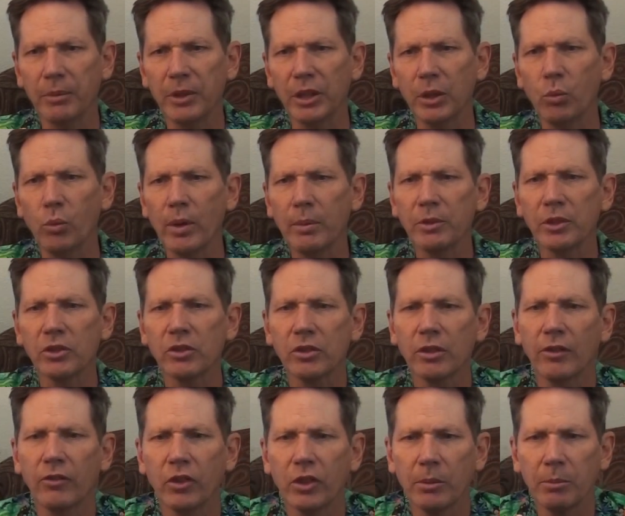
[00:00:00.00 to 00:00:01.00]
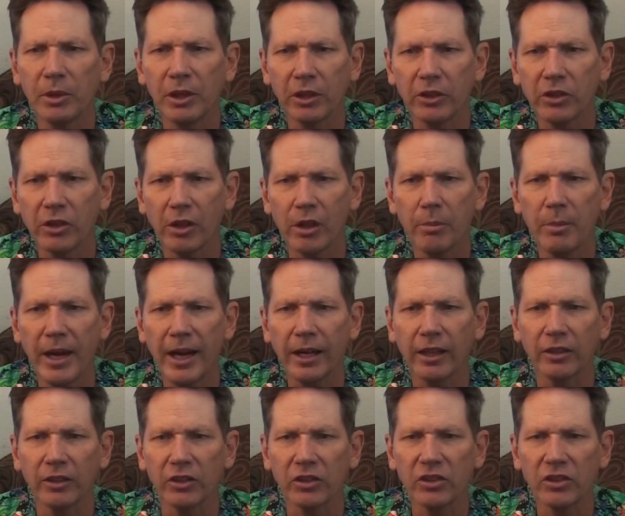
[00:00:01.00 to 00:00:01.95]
many women served in the military back in the